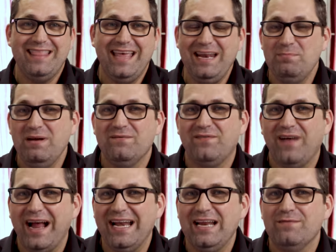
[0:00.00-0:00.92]
they'd been
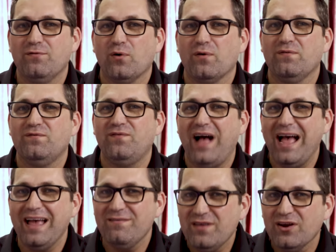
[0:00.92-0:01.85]
fighting for five